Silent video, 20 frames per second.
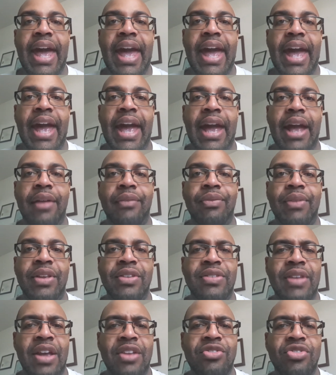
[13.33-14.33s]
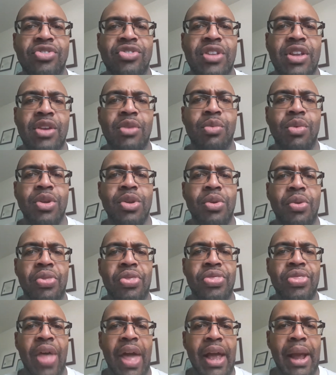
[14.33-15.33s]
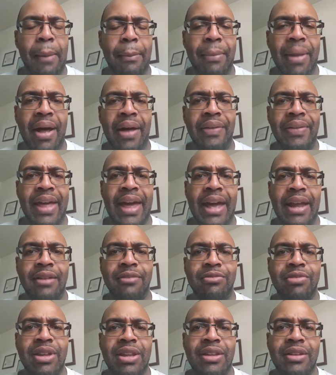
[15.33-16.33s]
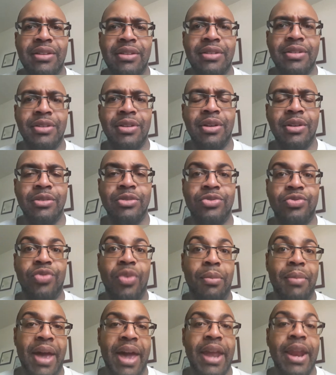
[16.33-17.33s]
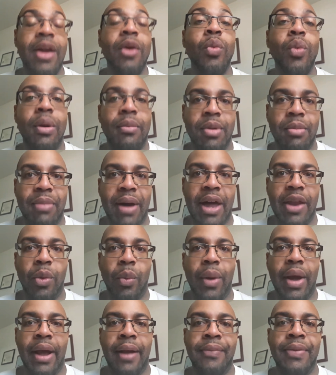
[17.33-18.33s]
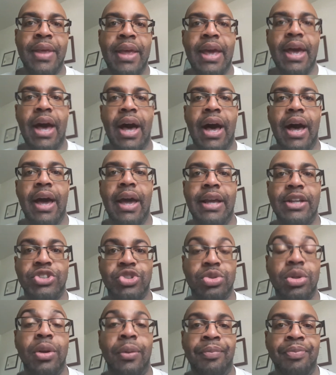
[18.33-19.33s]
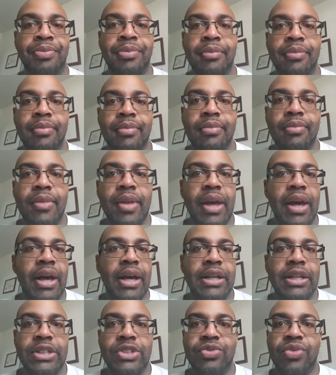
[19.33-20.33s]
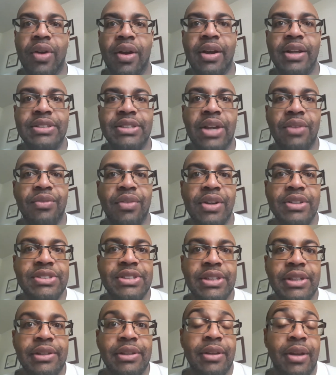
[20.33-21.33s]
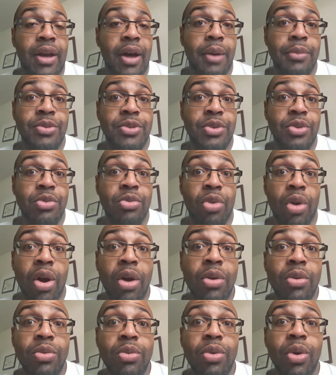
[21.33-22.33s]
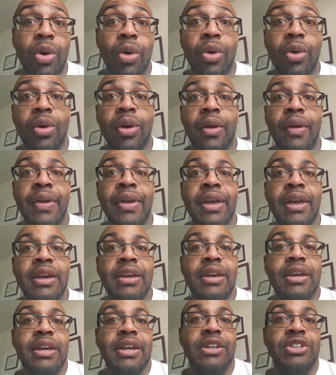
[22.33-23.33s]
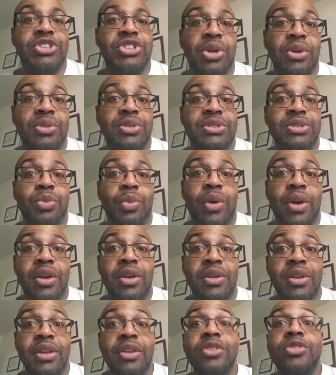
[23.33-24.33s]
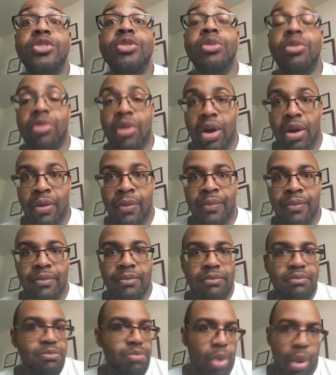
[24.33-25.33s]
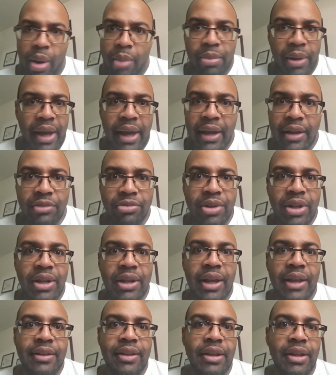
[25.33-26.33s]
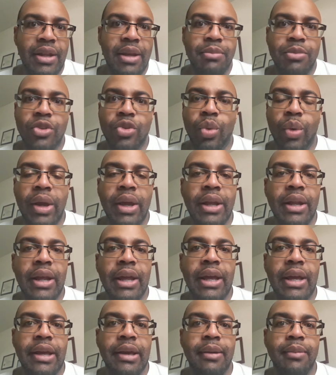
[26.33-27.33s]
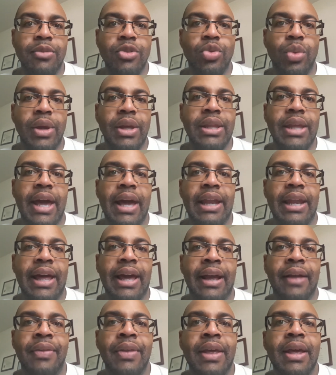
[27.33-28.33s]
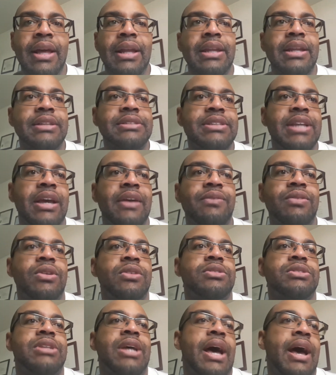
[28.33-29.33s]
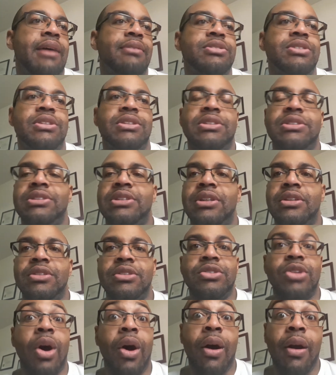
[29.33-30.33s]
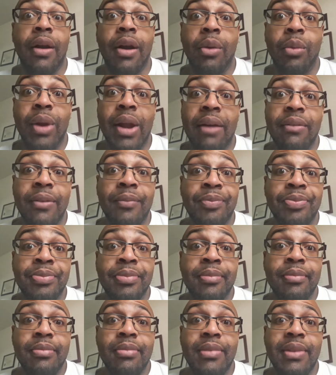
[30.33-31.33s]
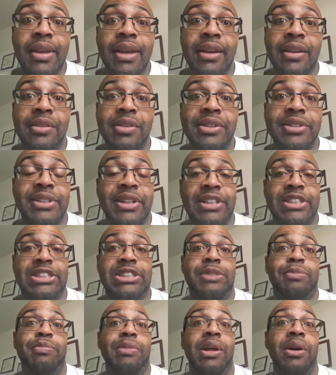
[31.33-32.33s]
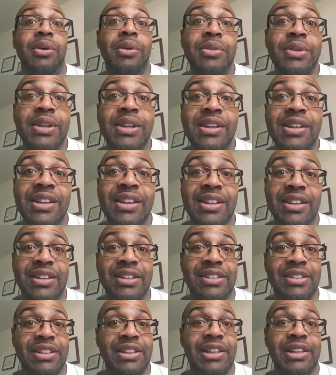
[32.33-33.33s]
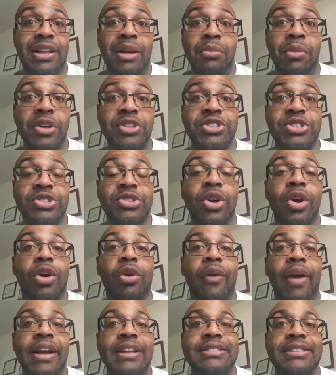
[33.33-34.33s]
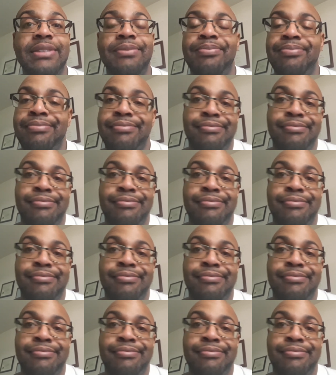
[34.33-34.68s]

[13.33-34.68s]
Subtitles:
And it's interesting when you think about that, really, you know, for men and women, by the way, it's true. As far as adversity either helps you grow or it shows where you need to grow. Point blank, really nothing in between that. Like they say, times are just hard or whatever, and you just explode. You just let the emotions go crazy.